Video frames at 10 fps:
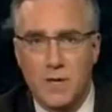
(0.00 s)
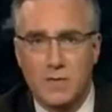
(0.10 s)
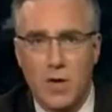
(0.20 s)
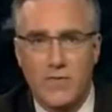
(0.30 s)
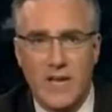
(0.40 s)

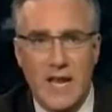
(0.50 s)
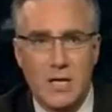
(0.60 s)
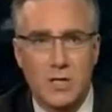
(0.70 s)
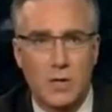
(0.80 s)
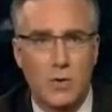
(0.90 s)
month-long
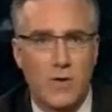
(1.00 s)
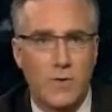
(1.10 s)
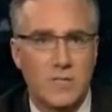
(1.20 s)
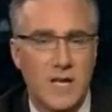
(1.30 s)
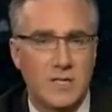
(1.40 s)
vacation at
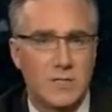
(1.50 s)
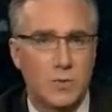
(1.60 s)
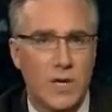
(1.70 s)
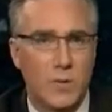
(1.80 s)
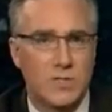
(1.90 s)
Crawford,
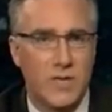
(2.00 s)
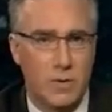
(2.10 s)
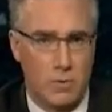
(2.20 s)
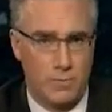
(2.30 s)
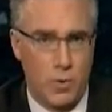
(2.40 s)
Texas, when he was
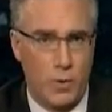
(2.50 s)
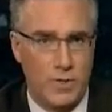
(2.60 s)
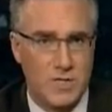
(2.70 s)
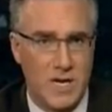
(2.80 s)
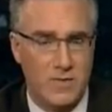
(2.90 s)
given a report
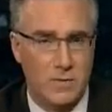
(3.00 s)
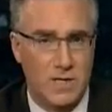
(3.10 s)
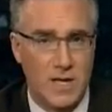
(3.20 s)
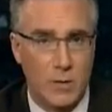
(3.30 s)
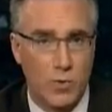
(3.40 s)
which he either
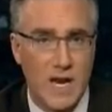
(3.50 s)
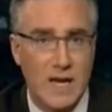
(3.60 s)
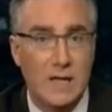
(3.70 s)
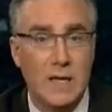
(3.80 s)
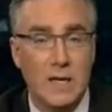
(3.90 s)
did not
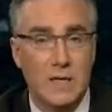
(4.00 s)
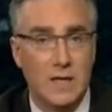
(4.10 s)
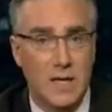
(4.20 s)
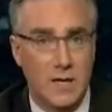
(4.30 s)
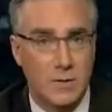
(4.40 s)
read,
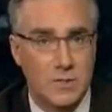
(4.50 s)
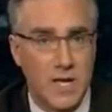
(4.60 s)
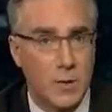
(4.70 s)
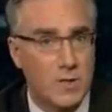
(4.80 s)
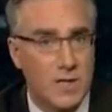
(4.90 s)
did not
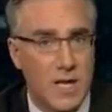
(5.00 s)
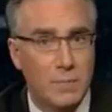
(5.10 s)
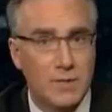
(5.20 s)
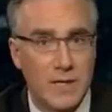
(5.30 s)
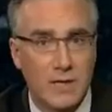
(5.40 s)
understand, or did
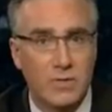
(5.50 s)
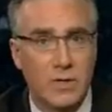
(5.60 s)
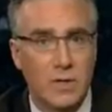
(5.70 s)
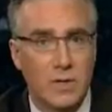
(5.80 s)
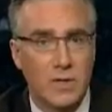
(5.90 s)
not believe.
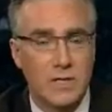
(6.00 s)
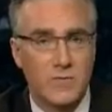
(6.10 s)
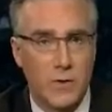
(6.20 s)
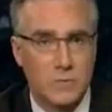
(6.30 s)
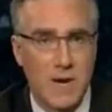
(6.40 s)

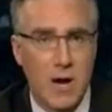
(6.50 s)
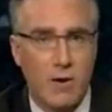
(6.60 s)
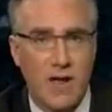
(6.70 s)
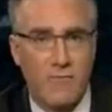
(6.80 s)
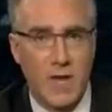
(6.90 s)
Its first
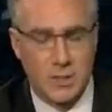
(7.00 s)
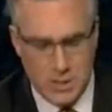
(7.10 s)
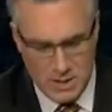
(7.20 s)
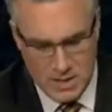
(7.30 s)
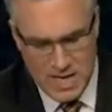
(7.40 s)
paragraph
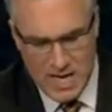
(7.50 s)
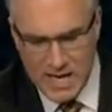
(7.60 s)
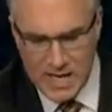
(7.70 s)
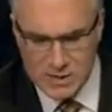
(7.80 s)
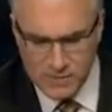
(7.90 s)
mentioned
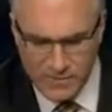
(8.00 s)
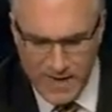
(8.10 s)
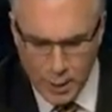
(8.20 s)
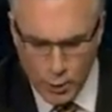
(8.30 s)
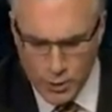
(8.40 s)
his
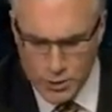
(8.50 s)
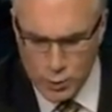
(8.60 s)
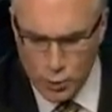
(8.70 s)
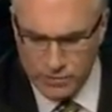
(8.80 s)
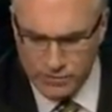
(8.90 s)

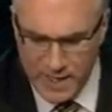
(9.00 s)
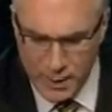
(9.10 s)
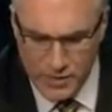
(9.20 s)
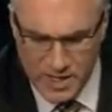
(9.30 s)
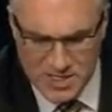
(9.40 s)
followers would
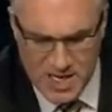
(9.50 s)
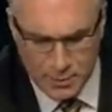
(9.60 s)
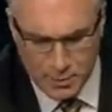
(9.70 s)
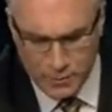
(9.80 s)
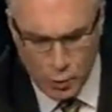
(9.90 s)
follow the
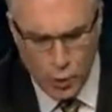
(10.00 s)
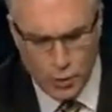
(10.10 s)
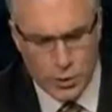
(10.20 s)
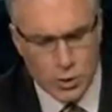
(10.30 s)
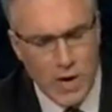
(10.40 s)
example of the
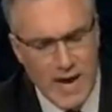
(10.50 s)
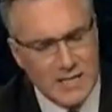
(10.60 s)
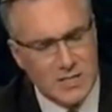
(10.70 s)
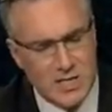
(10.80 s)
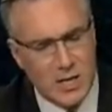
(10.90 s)
World
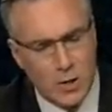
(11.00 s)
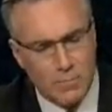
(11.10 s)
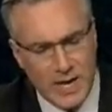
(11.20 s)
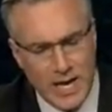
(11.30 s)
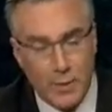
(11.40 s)
Trade Center
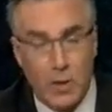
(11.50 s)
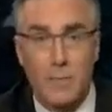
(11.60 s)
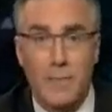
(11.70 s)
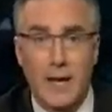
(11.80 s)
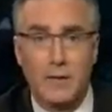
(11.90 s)
bomber
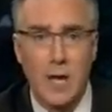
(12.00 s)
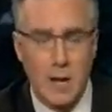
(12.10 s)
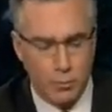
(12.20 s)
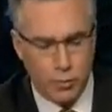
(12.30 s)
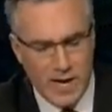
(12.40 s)
about
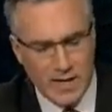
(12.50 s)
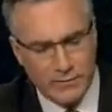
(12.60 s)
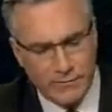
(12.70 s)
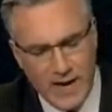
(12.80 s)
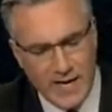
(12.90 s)
bring
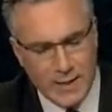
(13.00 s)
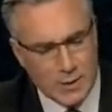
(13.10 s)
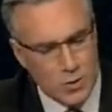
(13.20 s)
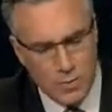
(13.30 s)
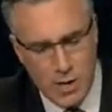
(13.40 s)
the
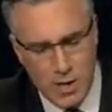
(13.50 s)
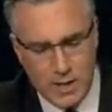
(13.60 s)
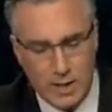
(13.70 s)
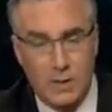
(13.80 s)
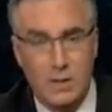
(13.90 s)
fighting to
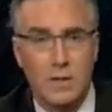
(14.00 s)
America.